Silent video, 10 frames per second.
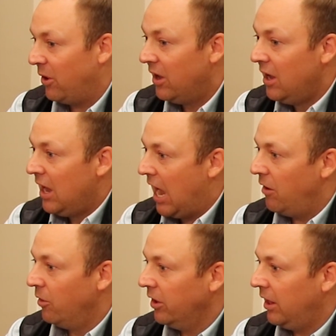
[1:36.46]
but I
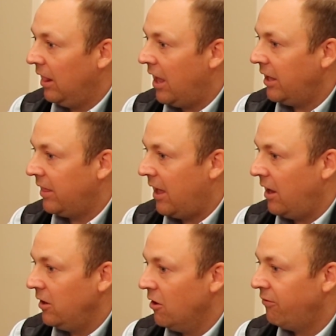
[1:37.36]
really like
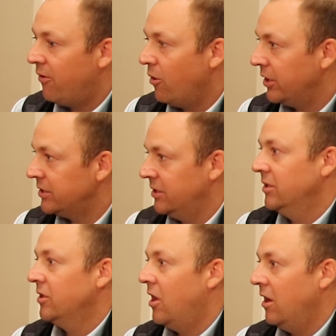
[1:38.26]
that your focus
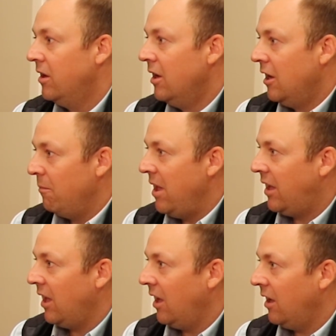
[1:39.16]
is on
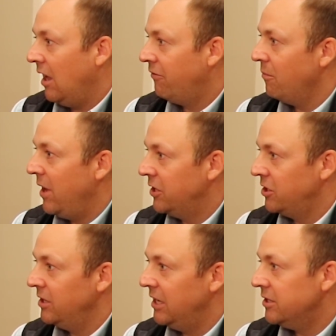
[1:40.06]
making
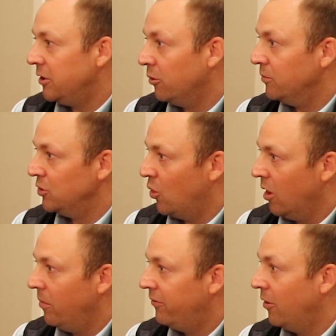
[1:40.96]
information easy to
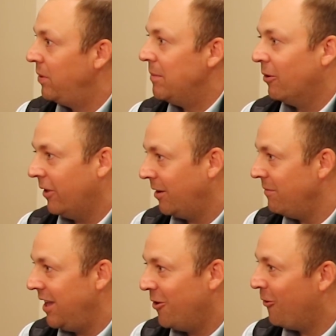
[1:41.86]
absorb for people like
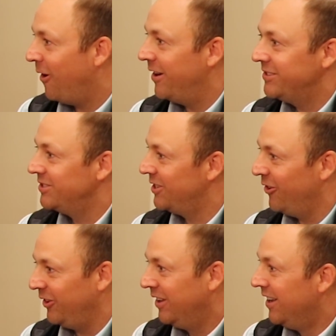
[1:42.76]
me who aren't
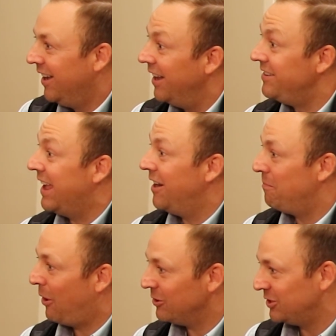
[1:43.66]
necessarily a data
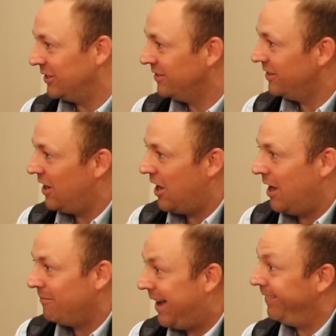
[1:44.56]
person.
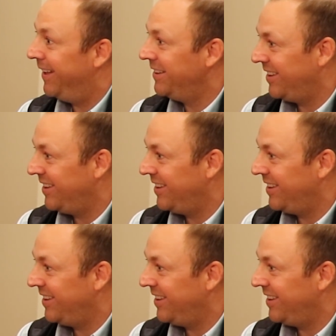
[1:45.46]
I like